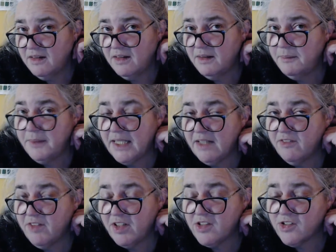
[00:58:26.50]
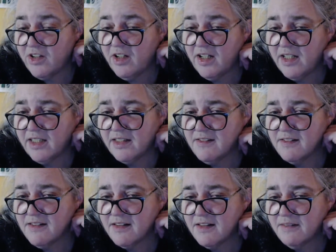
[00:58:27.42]
I might give it a try.
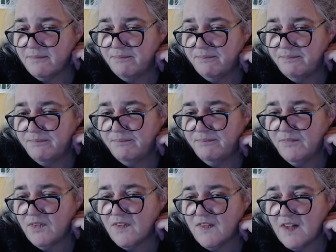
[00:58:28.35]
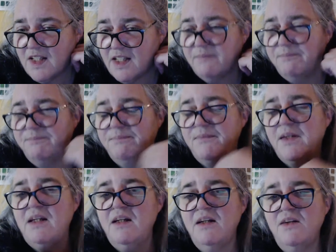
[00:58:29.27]
See. We'll see.
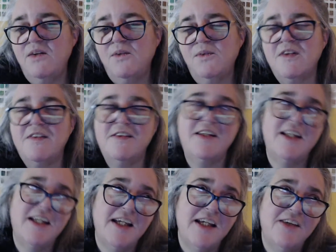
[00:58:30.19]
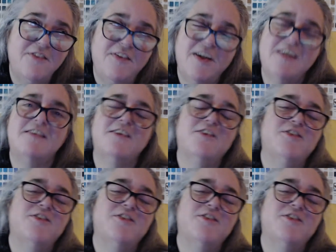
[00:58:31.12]
We'll see if I still